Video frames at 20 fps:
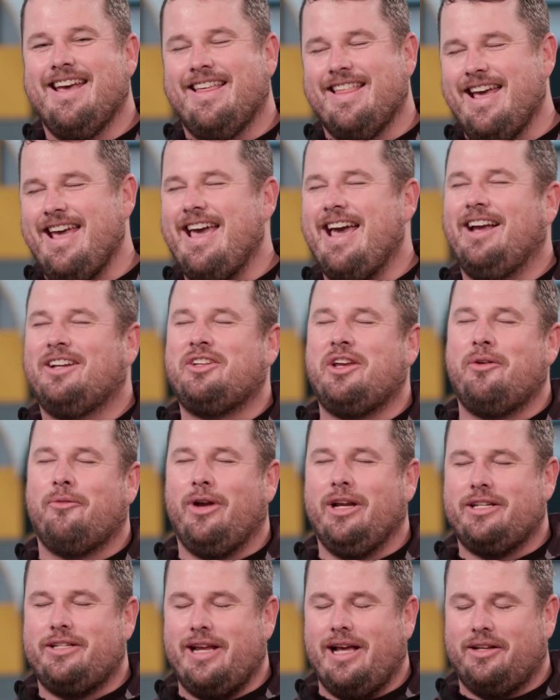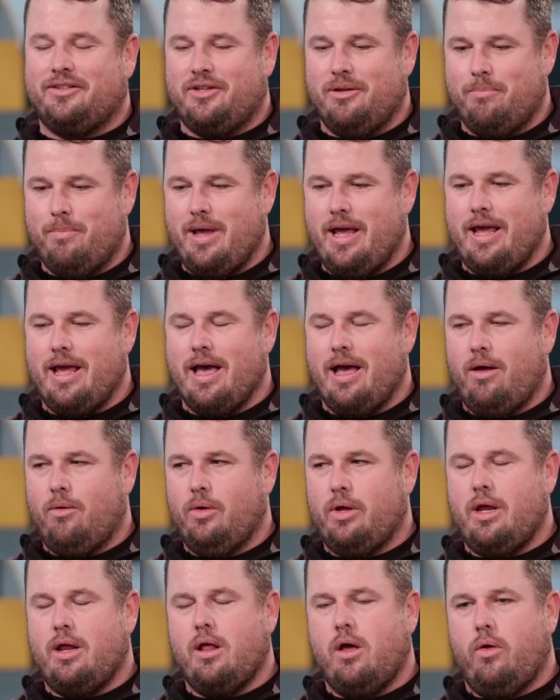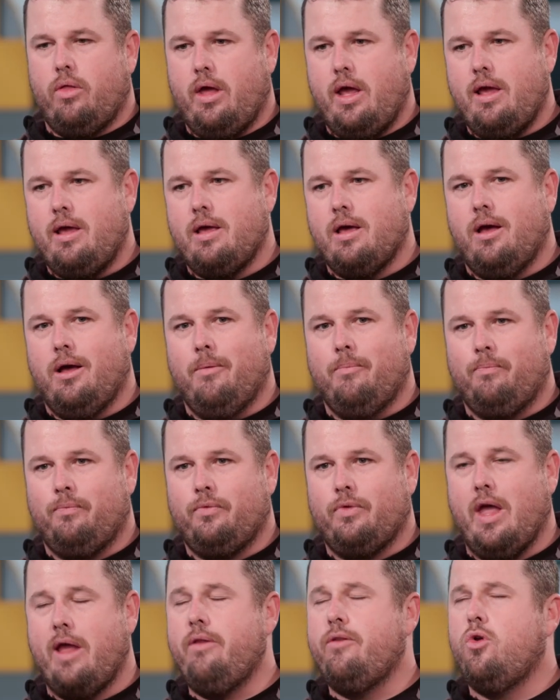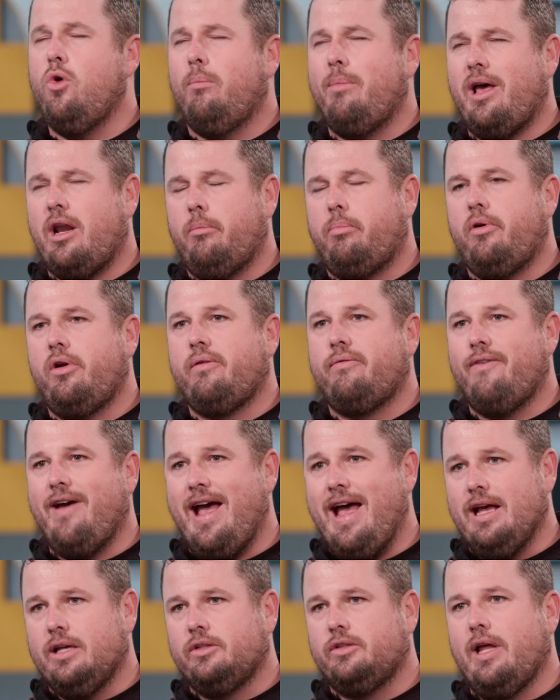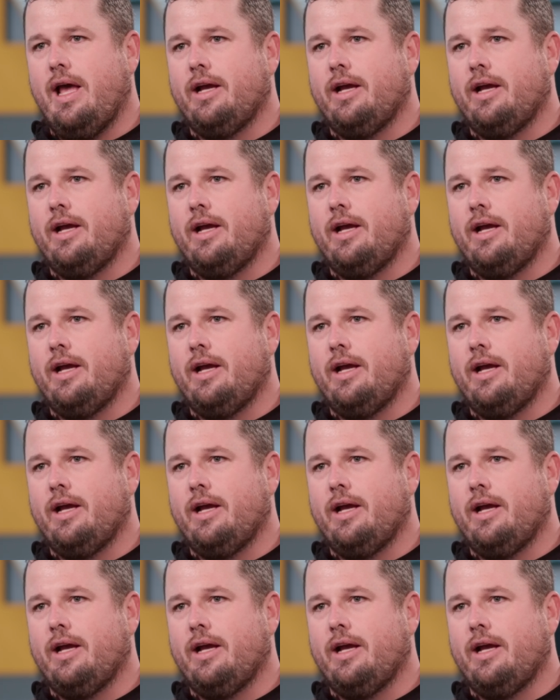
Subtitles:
They actually reached out to me. They knew about it pretty fast,